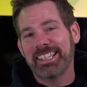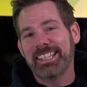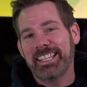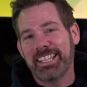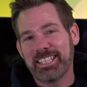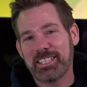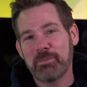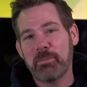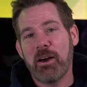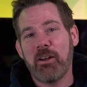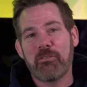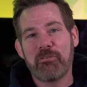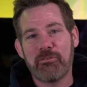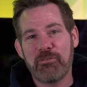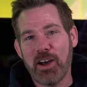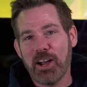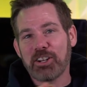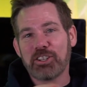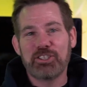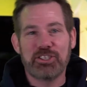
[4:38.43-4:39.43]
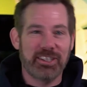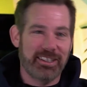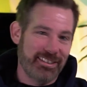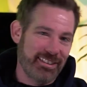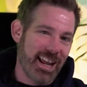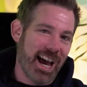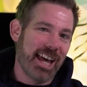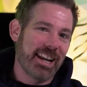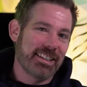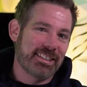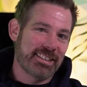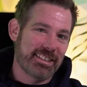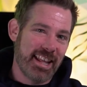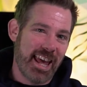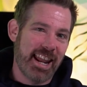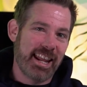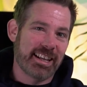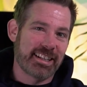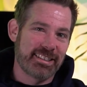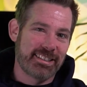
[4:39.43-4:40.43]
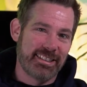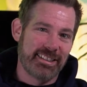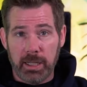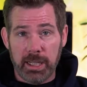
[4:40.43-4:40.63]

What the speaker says: It's about function, not aesthetics.